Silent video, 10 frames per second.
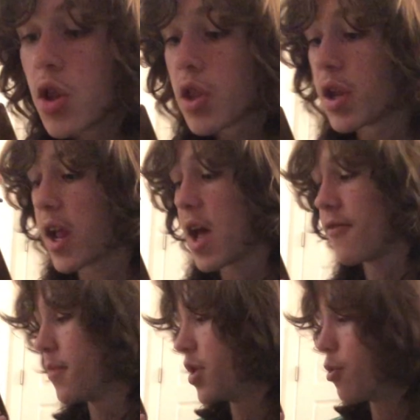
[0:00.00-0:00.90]
Did I have
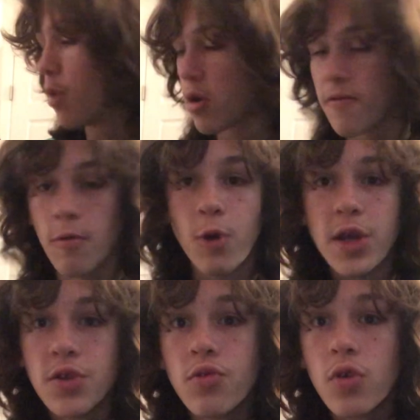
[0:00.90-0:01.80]
him in the water for way
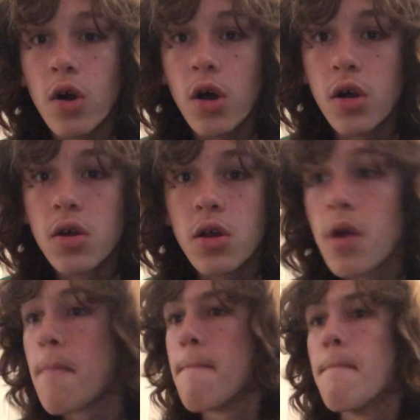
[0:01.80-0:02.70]
too long?
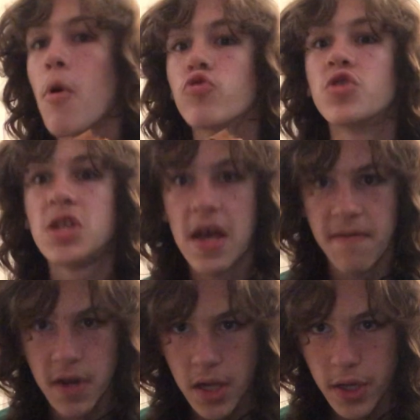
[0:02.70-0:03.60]
Most
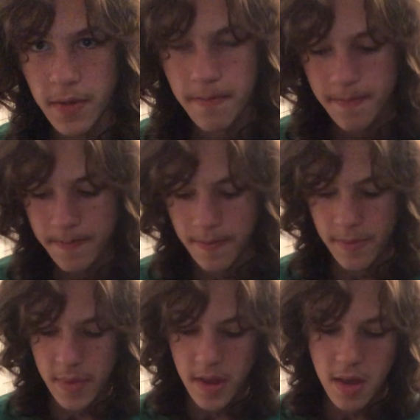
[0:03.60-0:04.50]
definitely.
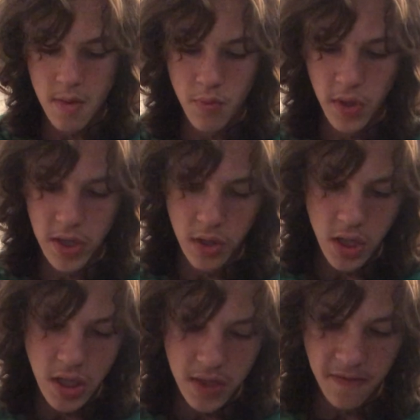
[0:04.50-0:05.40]
But like, look
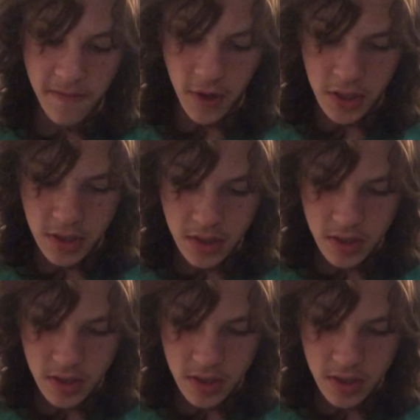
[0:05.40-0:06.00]
at his foot.